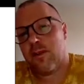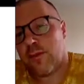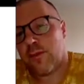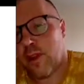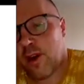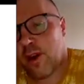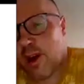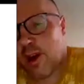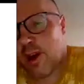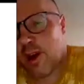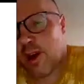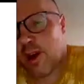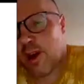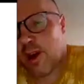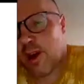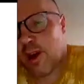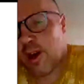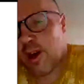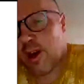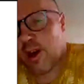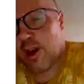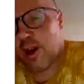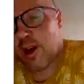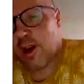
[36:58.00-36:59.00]
the right
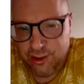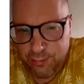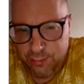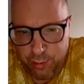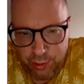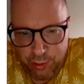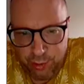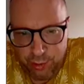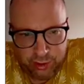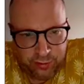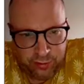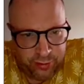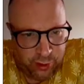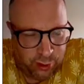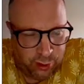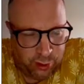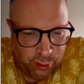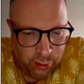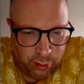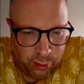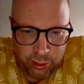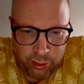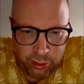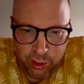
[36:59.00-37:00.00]
team is responsible
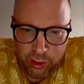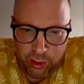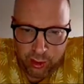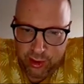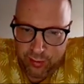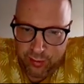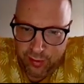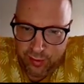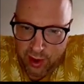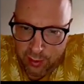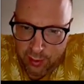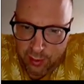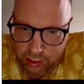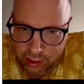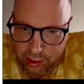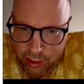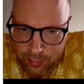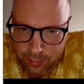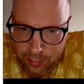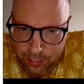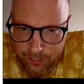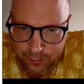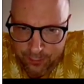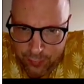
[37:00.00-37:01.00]
for all those
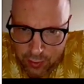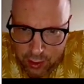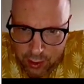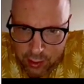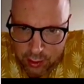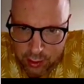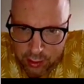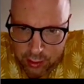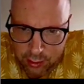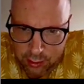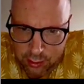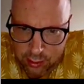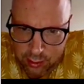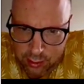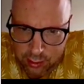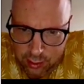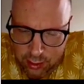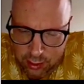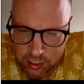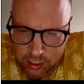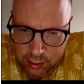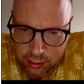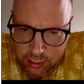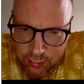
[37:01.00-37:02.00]
environments.
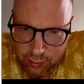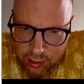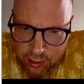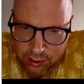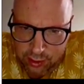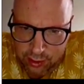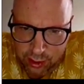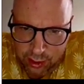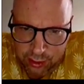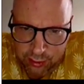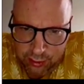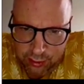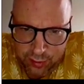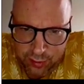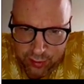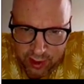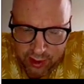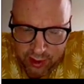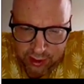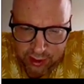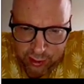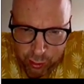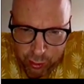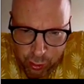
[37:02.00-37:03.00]
And what is also
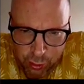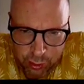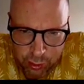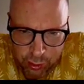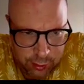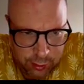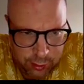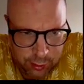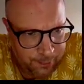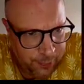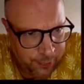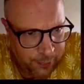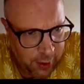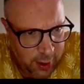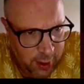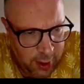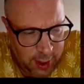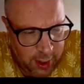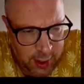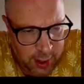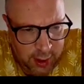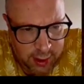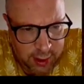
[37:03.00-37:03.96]
very strong